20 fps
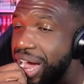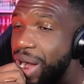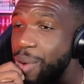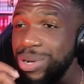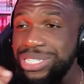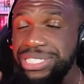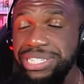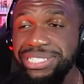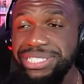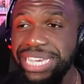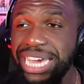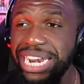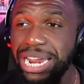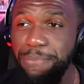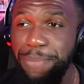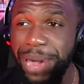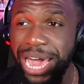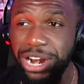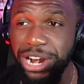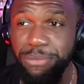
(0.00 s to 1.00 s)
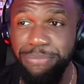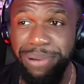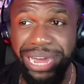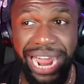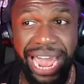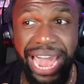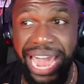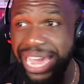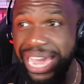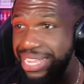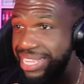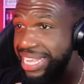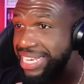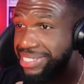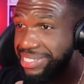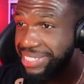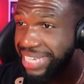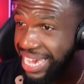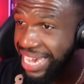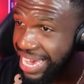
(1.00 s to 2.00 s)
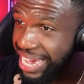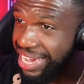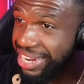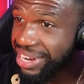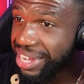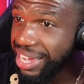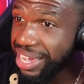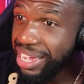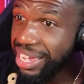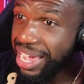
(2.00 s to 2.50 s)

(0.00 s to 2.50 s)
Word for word: I wish he said it better, but hey, let's see it.